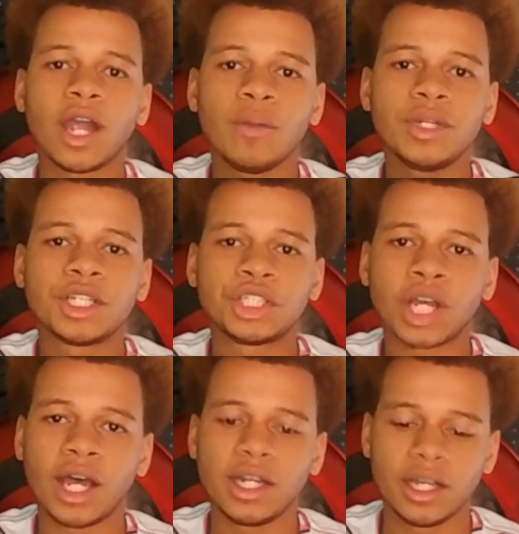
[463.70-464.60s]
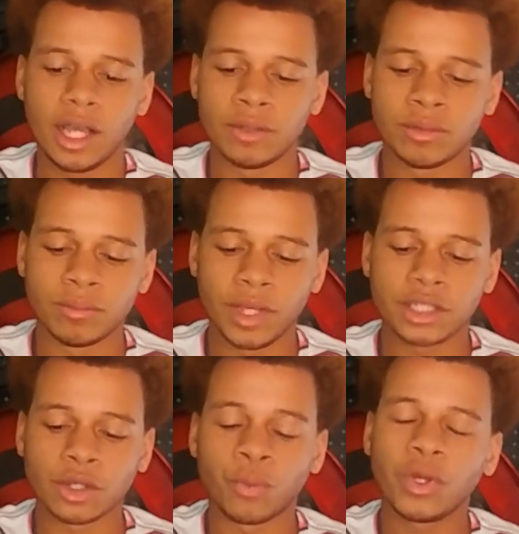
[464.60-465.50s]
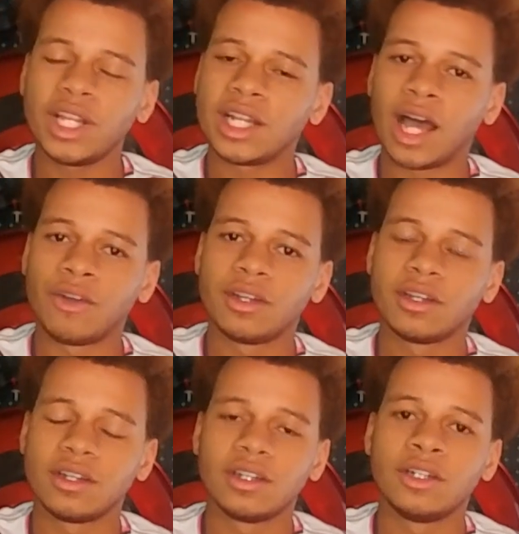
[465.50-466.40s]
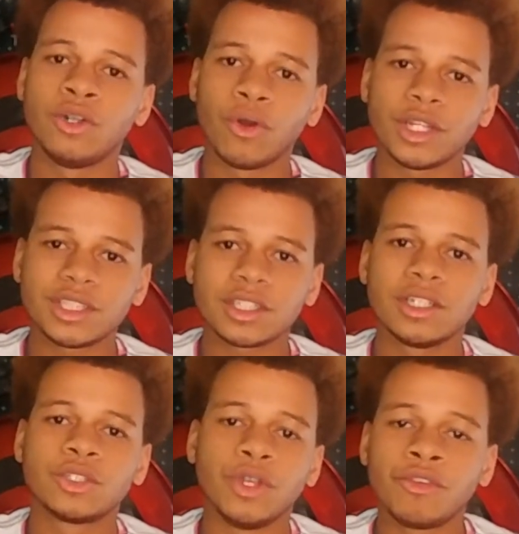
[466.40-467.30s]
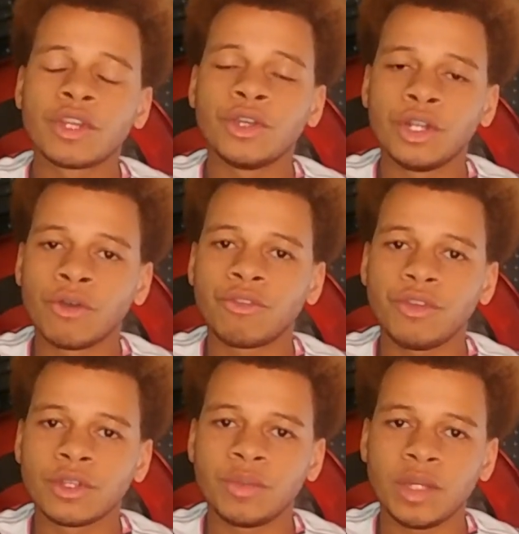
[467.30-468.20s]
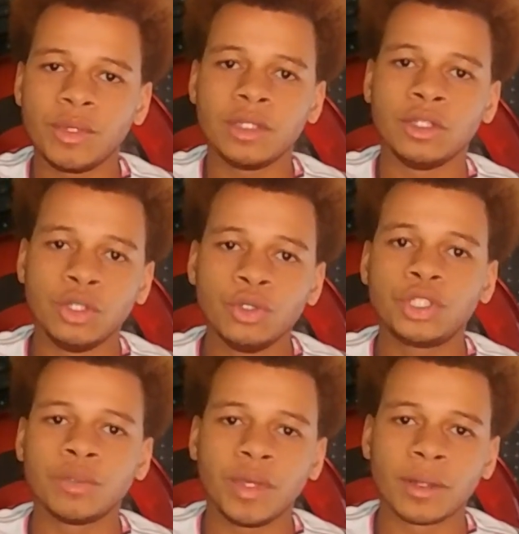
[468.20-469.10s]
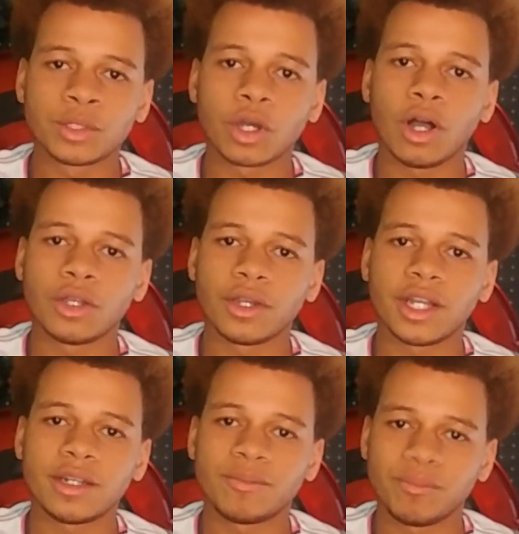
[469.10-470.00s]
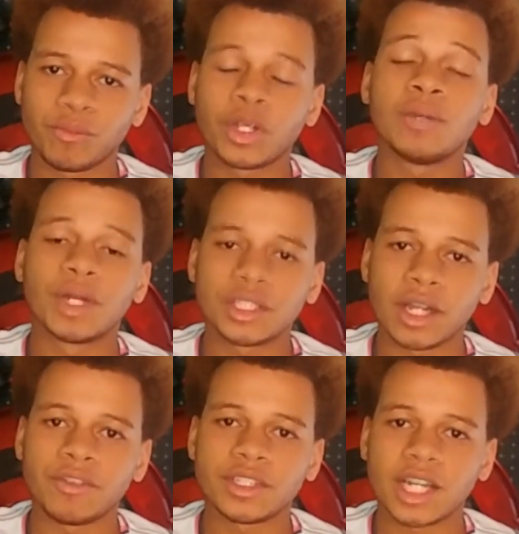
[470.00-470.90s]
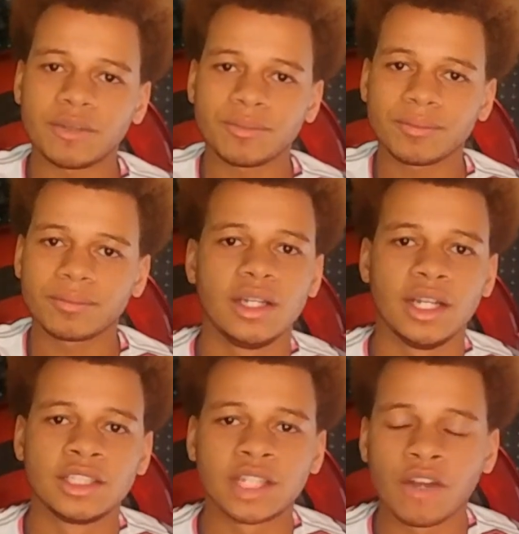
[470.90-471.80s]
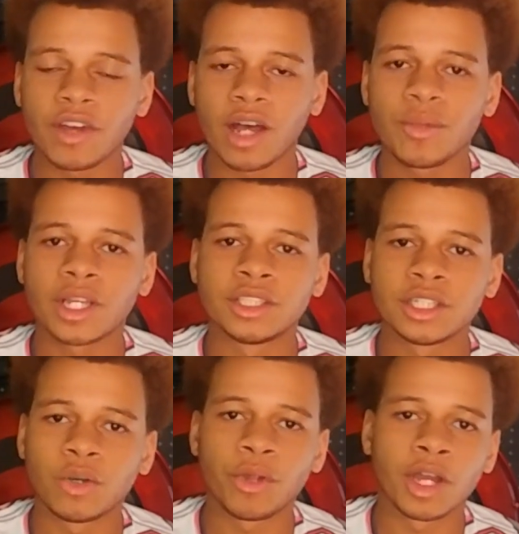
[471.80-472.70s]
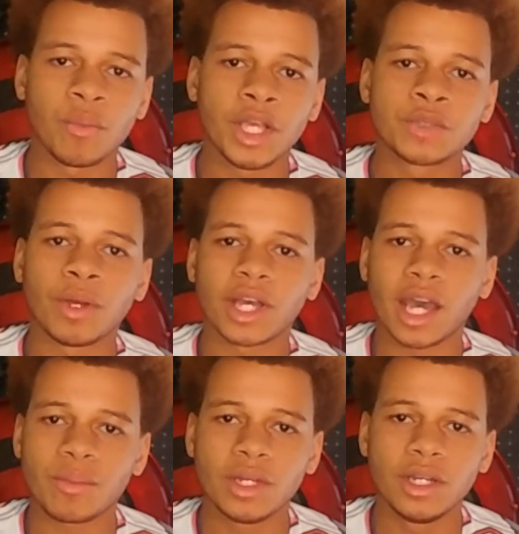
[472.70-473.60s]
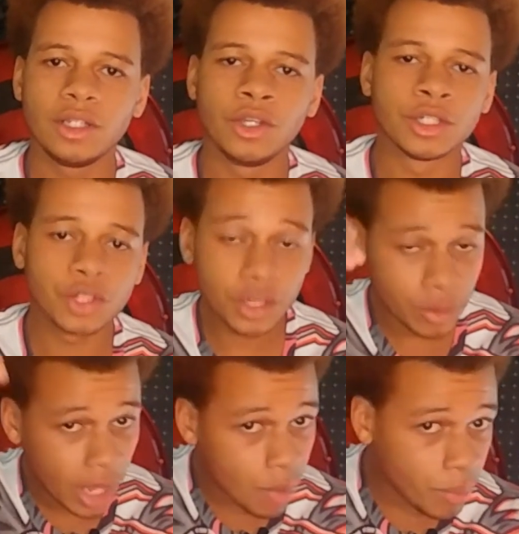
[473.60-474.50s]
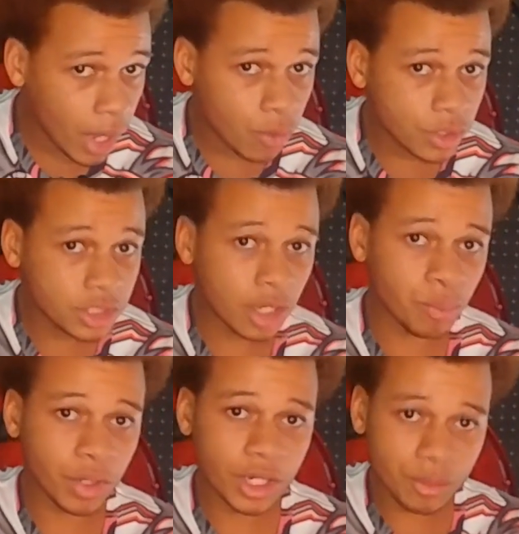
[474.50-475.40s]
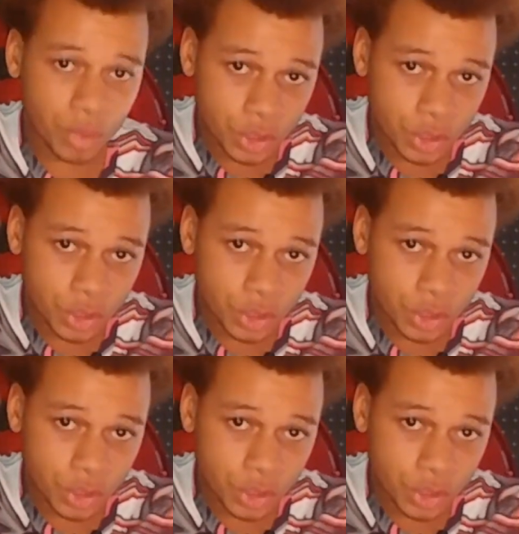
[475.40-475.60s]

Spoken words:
your helmet is shot, it makes a really loud noise, so even though you don't feel the BB, you should be able to call your hit pretty much every time. Instead of a helmet, consider wearing a baseball cap. You can turn the cap backwards and put it